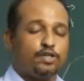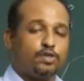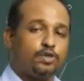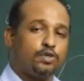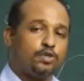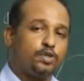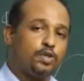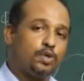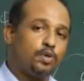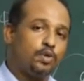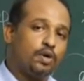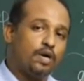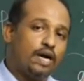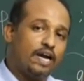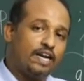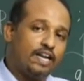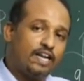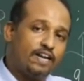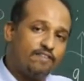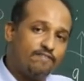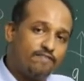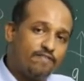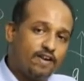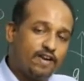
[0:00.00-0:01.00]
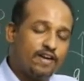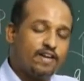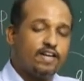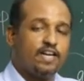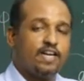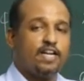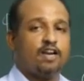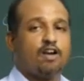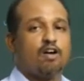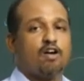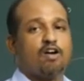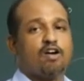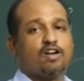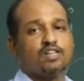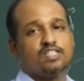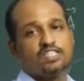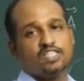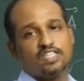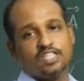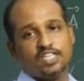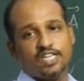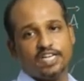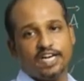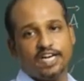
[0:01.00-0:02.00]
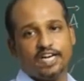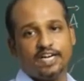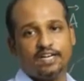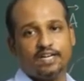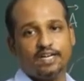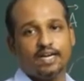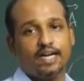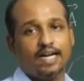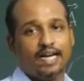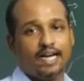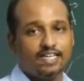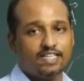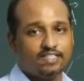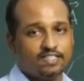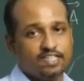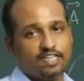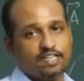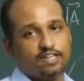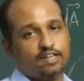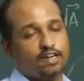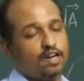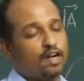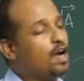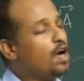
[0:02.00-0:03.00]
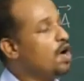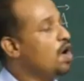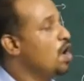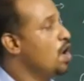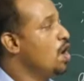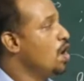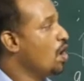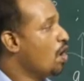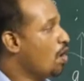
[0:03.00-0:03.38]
through an infinitely large sheet, etc.